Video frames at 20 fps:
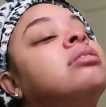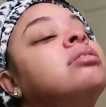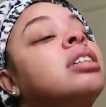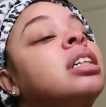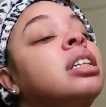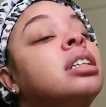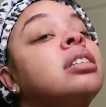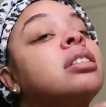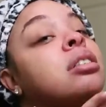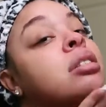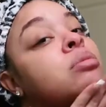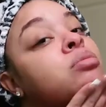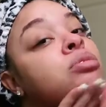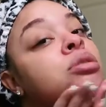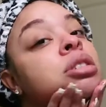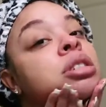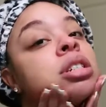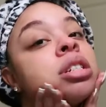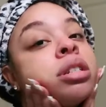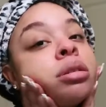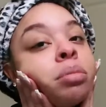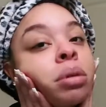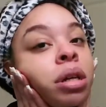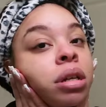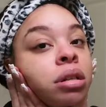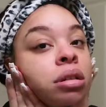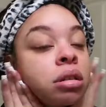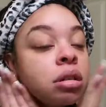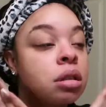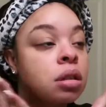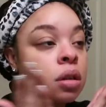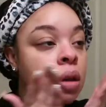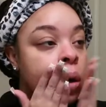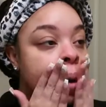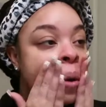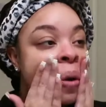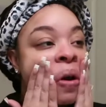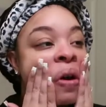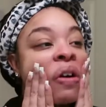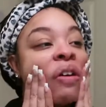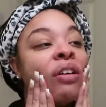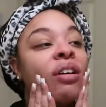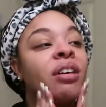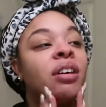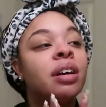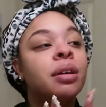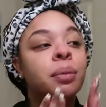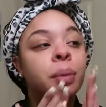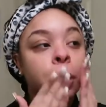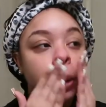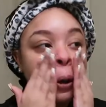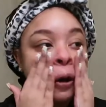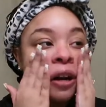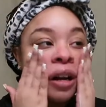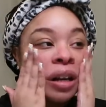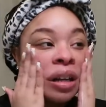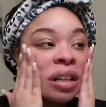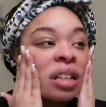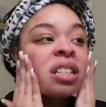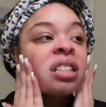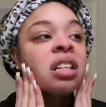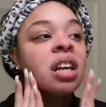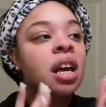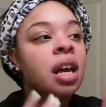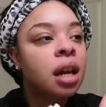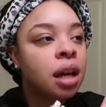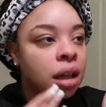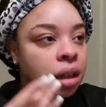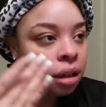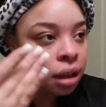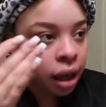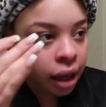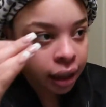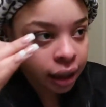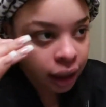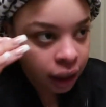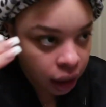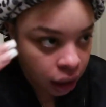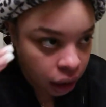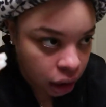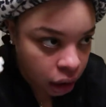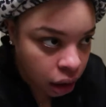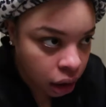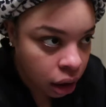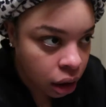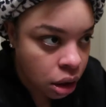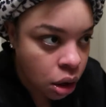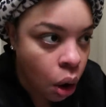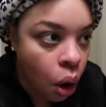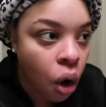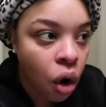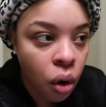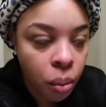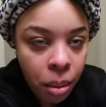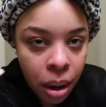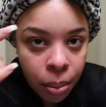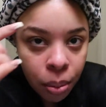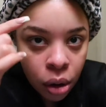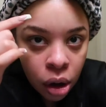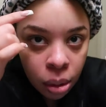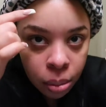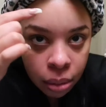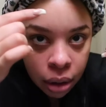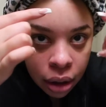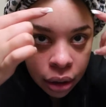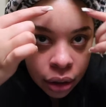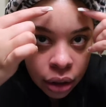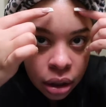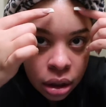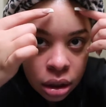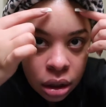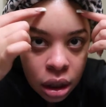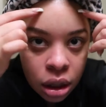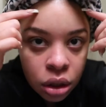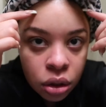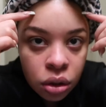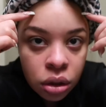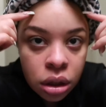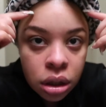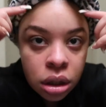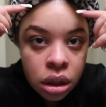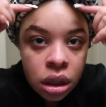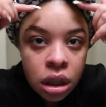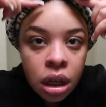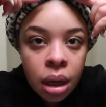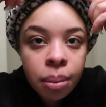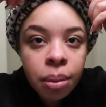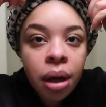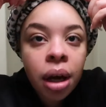It just really depends on where it is. And like, it hit all my problem areas. Like, you can see I'm